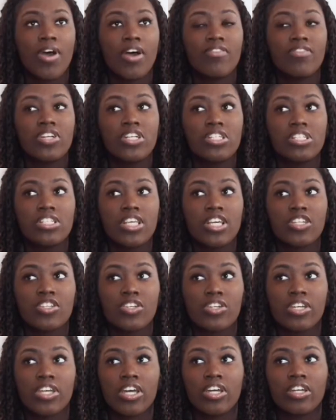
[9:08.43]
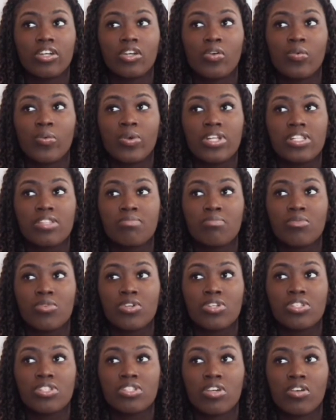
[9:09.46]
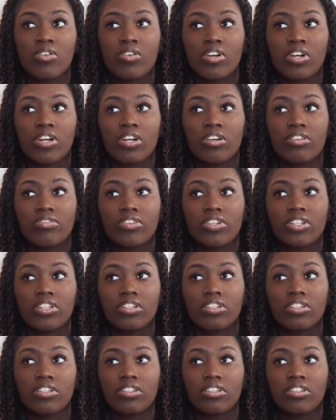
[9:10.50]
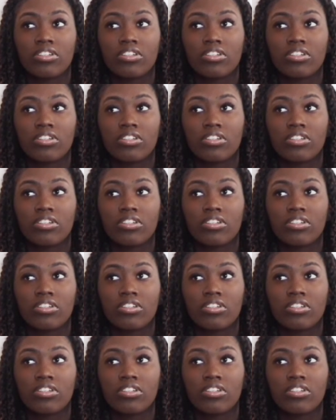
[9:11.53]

first sexual encounter was more so of a